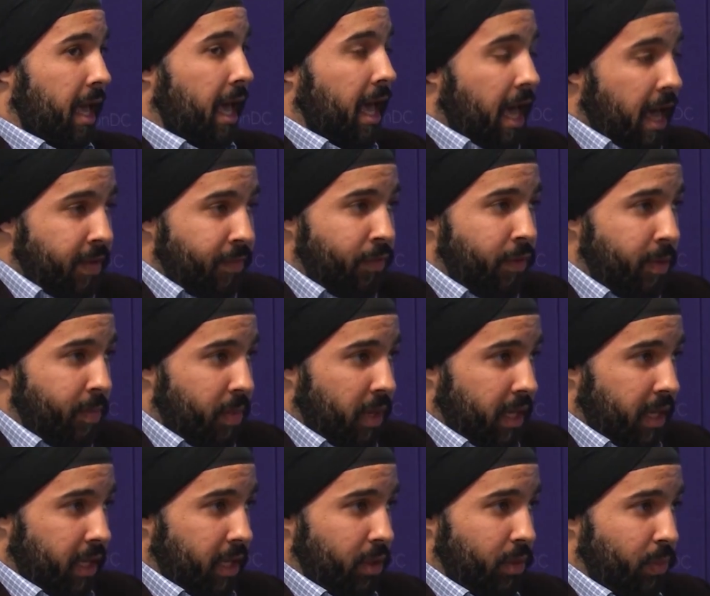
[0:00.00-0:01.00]

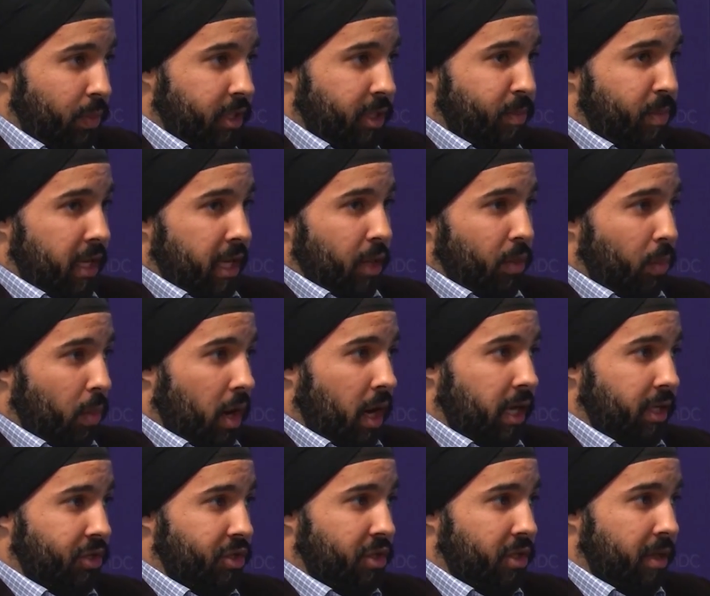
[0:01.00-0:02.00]
everybody was being
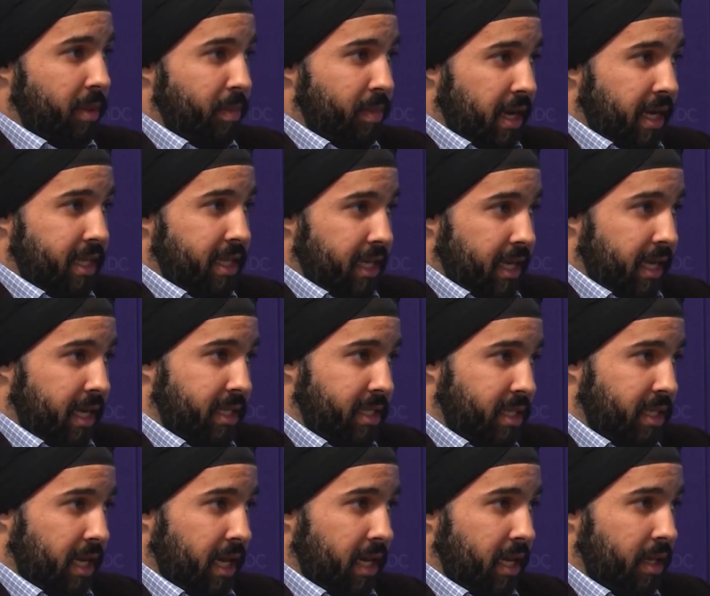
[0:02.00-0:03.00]
watched by the
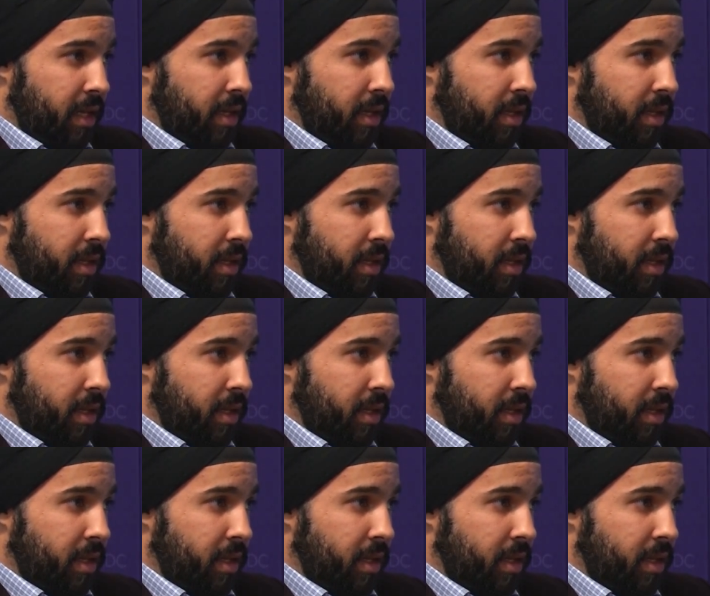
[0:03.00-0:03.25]
NSA,